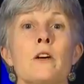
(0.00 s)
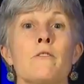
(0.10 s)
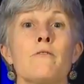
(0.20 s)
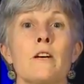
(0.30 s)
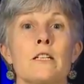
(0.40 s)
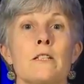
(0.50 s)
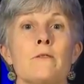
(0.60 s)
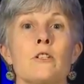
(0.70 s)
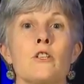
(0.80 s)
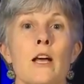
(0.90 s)
which have
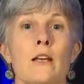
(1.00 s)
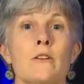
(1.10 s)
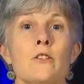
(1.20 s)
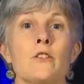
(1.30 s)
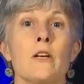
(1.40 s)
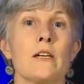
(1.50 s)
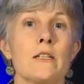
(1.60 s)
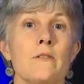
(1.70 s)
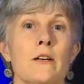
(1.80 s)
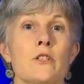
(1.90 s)
effectively challenged
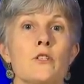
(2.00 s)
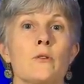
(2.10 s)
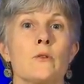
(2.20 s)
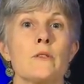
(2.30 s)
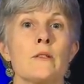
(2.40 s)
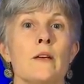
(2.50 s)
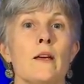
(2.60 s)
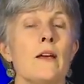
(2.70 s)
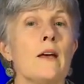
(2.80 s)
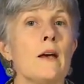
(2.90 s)
negative attitudes
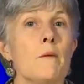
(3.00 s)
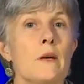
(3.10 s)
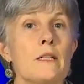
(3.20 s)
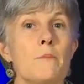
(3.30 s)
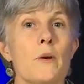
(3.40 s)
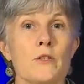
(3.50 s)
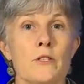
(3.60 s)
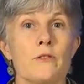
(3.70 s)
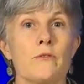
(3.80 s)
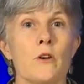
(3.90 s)
and made a
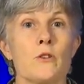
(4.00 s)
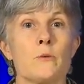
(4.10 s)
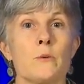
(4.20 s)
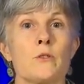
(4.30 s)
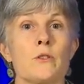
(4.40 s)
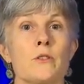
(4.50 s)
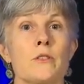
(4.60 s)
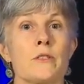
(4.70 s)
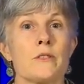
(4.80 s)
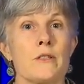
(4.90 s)
positive contribution to